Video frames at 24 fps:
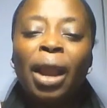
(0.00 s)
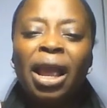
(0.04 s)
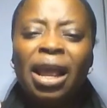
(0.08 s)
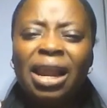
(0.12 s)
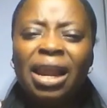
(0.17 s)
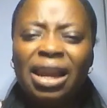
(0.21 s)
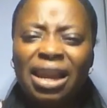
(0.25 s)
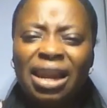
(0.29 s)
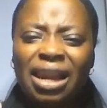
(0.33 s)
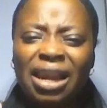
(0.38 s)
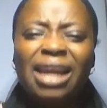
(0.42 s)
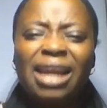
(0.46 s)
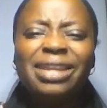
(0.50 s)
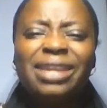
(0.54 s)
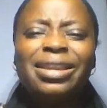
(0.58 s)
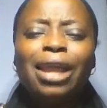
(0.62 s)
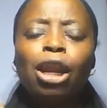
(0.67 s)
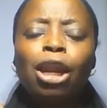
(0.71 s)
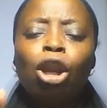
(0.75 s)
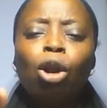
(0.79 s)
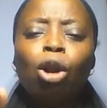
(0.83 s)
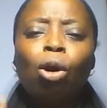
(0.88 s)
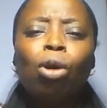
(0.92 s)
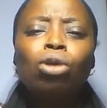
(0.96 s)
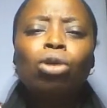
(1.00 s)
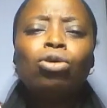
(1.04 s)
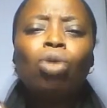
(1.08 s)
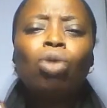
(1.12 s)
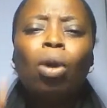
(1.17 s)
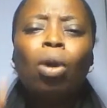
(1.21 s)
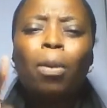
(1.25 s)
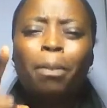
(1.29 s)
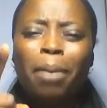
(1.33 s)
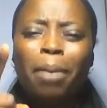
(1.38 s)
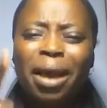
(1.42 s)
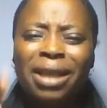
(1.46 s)
Let the Lord
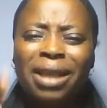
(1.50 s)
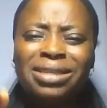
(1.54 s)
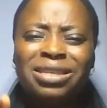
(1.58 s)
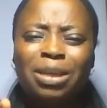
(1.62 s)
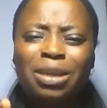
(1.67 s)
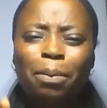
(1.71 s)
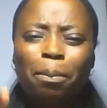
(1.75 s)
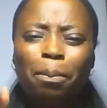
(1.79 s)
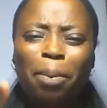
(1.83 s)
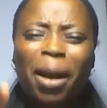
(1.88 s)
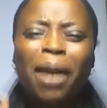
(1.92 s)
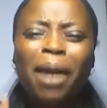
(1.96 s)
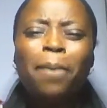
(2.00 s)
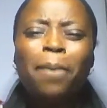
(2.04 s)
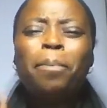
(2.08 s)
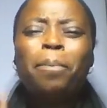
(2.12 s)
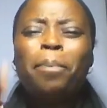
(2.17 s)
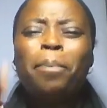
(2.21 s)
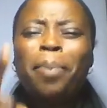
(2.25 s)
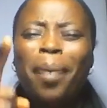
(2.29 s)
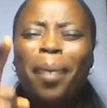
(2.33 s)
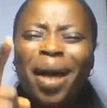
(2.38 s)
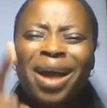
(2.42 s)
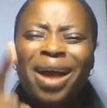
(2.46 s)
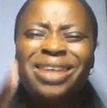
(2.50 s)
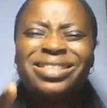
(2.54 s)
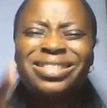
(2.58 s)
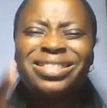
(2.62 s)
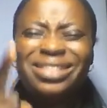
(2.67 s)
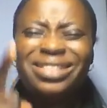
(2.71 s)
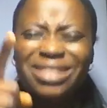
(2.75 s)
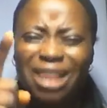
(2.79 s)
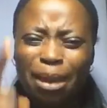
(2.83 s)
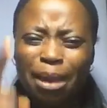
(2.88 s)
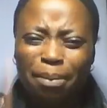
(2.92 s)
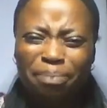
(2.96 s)
Almighty bypass
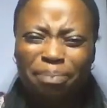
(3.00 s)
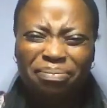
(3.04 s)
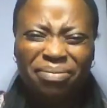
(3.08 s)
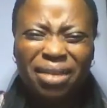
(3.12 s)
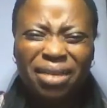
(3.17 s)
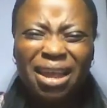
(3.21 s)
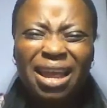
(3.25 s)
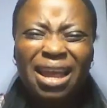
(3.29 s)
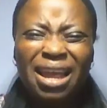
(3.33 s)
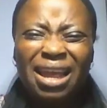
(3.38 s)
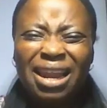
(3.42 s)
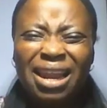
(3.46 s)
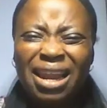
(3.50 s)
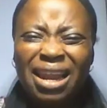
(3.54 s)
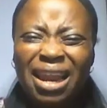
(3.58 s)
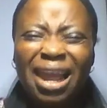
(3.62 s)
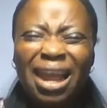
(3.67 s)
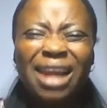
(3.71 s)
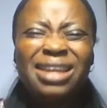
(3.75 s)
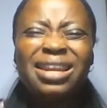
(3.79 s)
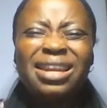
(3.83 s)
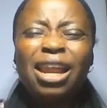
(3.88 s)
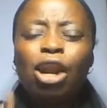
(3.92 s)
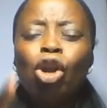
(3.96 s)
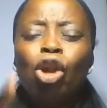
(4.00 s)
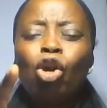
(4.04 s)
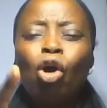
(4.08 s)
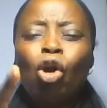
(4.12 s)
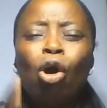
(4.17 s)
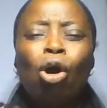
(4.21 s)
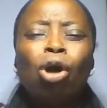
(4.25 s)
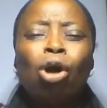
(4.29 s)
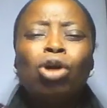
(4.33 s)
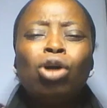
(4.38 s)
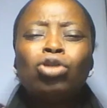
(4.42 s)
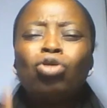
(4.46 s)
them. Let the
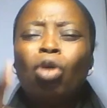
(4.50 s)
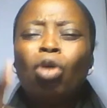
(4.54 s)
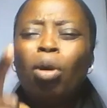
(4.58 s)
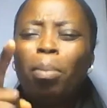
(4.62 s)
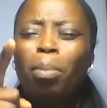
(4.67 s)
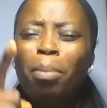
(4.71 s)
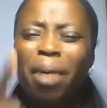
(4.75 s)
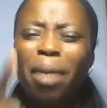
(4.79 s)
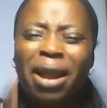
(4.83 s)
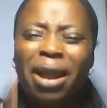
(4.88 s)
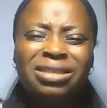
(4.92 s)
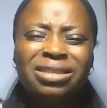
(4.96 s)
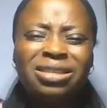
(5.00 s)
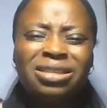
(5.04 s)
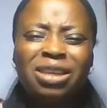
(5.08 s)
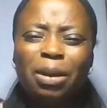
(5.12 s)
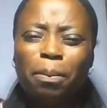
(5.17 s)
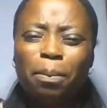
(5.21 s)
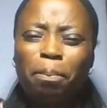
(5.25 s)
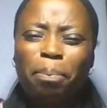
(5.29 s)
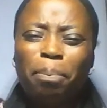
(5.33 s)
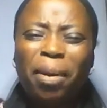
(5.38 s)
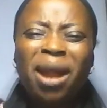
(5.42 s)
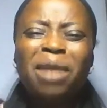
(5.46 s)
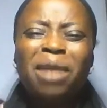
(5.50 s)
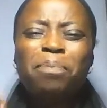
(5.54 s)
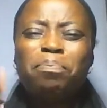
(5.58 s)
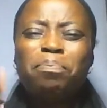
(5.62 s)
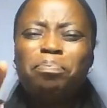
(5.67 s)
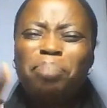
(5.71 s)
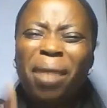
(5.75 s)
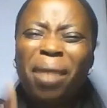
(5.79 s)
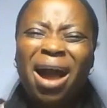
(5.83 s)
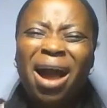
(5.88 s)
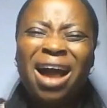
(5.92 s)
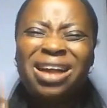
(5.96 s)
Lord Almighty
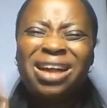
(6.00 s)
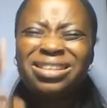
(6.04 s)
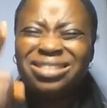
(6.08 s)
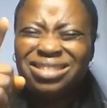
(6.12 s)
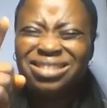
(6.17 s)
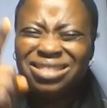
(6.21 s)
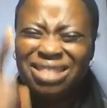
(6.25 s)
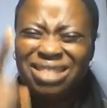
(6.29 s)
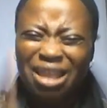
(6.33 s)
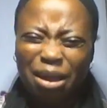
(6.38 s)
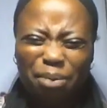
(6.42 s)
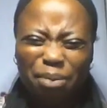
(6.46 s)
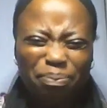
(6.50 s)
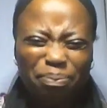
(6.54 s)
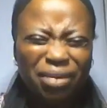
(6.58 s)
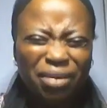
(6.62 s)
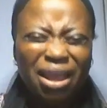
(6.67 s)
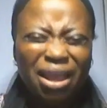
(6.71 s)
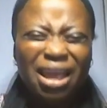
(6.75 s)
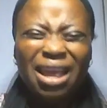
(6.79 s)
bypass them.